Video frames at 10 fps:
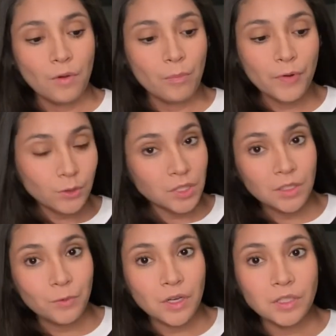protein
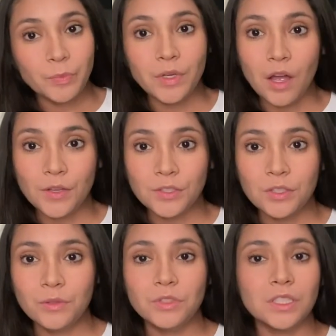world, but
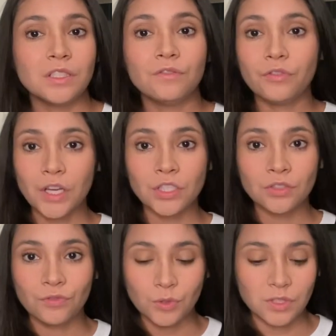also just some fresh
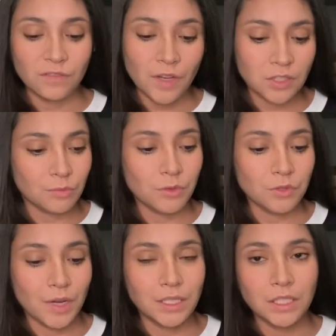fruits and vegetables, right?